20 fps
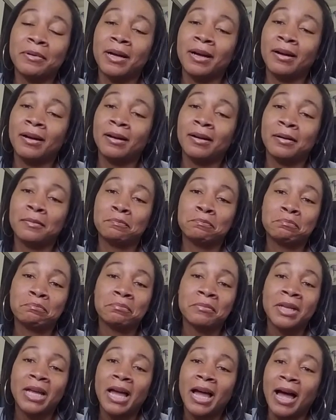I
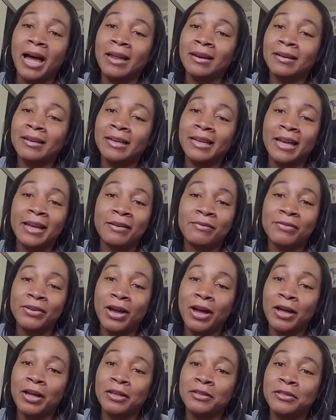done gave
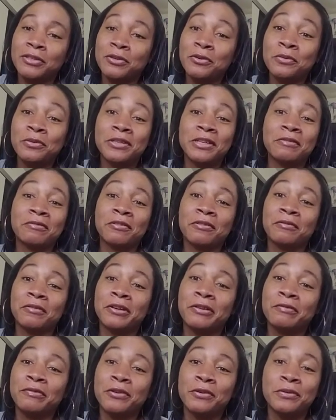y'all 2 different
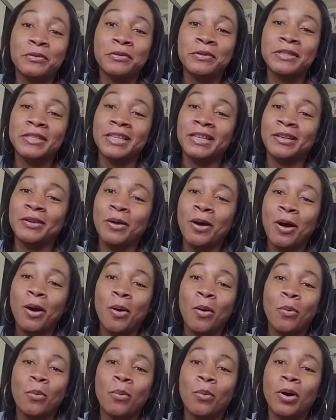reviews in
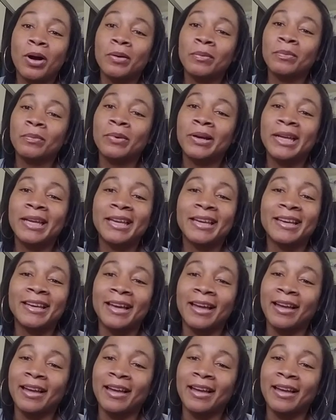1 week,